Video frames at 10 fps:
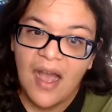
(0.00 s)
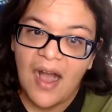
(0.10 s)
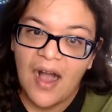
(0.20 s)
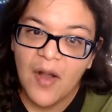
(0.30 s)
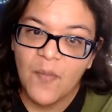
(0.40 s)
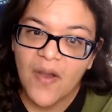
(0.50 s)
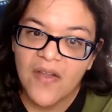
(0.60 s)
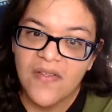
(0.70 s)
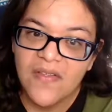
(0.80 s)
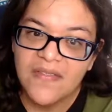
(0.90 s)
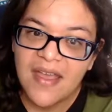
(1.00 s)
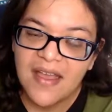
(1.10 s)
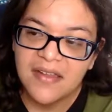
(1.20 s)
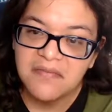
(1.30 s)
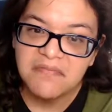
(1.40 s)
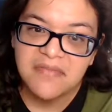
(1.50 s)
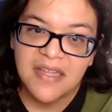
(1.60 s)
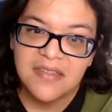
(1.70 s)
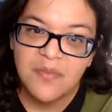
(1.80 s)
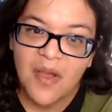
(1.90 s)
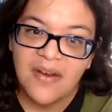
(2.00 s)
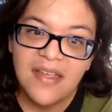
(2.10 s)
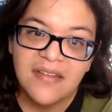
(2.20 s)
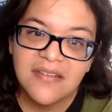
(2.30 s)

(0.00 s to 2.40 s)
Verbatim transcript: Other than that, that's about it.